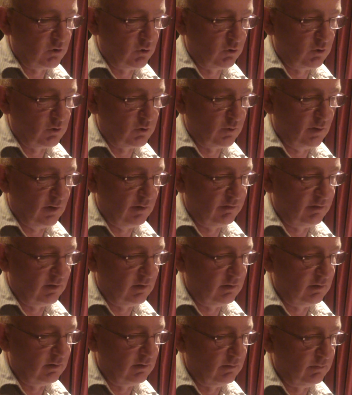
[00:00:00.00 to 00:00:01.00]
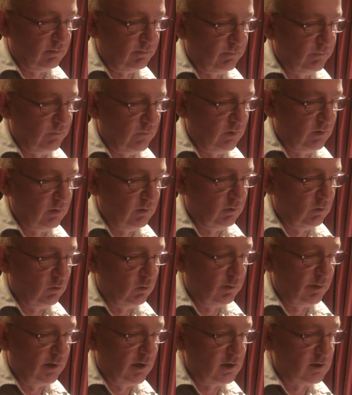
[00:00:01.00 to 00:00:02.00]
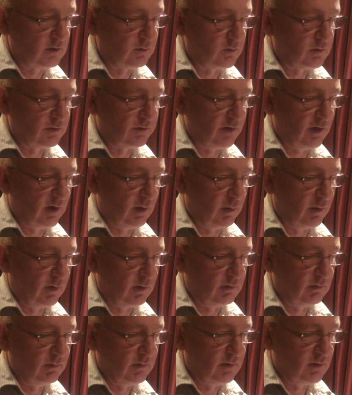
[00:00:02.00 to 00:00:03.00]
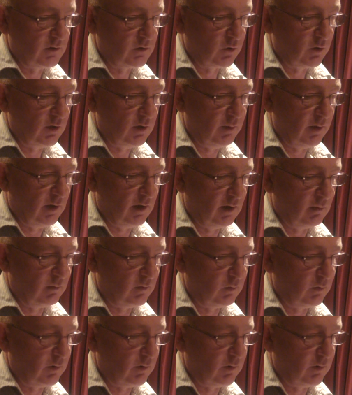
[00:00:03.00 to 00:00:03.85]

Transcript: chores were left undone. No one else was available, so he became the